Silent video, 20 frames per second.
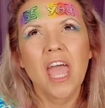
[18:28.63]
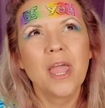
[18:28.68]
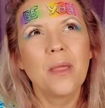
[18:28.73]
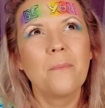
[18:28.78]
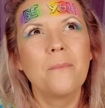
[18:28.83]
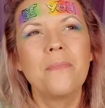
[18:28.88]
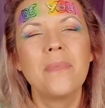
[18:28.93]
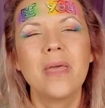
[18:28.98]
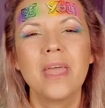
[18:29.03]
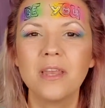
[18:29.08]

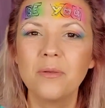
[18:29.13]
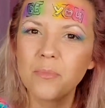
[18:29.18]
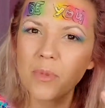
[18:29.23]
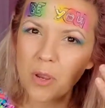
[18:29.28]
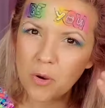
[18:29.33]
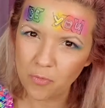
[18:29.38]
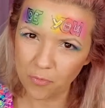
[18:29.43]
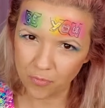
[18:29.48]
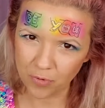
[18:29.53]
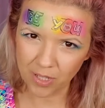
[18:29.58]
made me
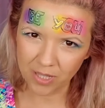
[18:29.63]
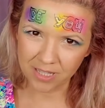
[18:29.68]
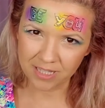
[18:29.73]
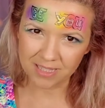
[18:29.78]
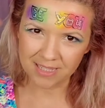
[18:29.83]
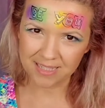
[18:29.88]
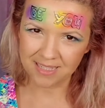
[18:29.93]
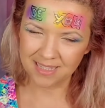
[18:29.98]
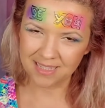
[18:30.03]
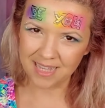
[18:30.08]
really
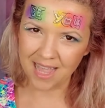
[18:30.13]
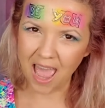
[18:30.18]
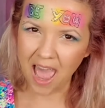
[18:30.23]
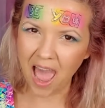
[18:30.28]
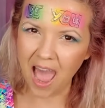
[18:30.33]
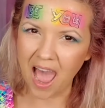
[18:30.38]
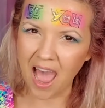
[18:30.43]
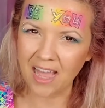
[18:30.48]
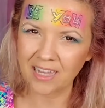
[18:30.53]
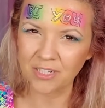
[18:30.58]

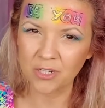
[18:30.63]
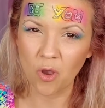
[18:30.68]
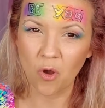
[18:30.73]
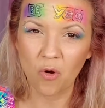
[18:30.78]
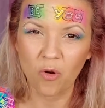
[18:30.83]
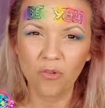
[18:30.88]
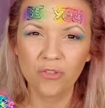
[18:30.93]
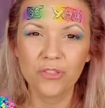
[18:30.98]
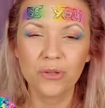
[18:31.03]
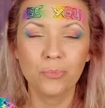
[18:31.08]
sad,
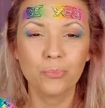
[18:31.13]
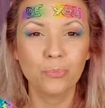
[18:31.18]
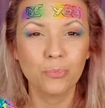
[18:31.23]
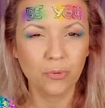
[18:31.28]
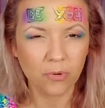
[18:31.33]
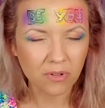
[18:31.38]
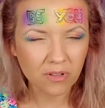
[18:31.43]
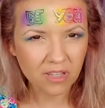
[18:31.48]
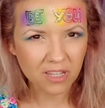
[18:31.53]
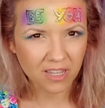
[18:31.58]
all the
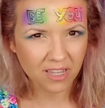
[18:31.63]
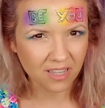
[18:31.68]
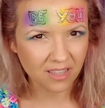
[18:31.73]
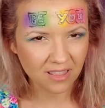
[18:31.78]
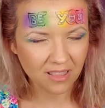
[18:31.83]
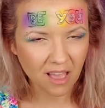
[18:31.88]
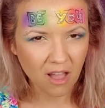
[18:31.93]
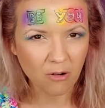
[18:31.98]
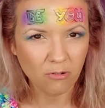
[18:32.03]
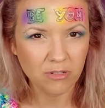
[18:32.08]
bullying
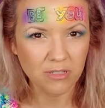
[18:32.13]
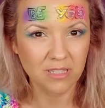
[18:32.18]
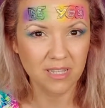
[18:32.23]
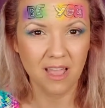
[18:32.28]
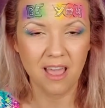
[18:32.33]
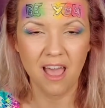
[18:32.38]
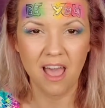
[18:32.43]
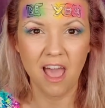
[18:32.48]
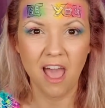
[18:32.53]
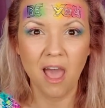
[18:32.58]
that was
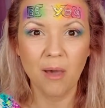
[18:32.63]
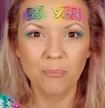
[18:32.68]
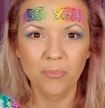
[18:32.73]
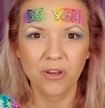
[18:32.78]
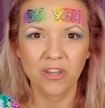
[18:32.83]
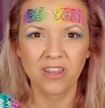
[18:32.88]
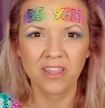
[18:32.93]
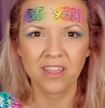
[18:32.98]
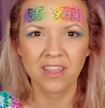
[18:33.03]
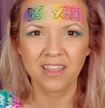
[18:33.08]

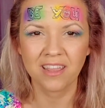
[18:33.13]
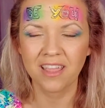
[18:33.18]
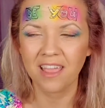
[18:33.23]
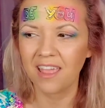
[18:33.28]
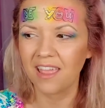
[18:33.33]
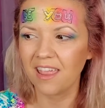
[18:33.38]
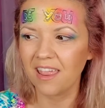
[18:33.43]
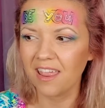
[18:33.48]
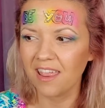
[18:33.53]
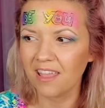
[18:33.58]
happening
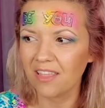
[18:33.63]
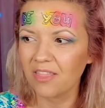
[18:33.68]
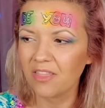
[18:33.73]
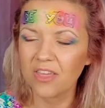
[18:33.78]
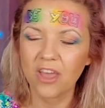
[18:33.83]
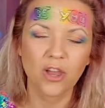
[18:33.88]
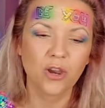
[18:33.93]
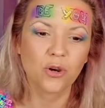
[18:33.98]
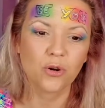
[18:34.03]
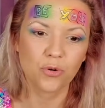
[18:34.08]
in
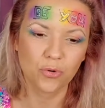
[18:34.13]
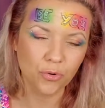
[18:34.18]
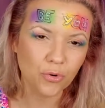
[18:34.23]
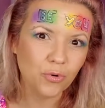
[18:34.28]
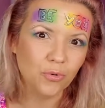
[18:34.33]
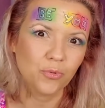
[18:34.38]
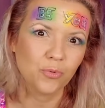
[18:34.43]
that group.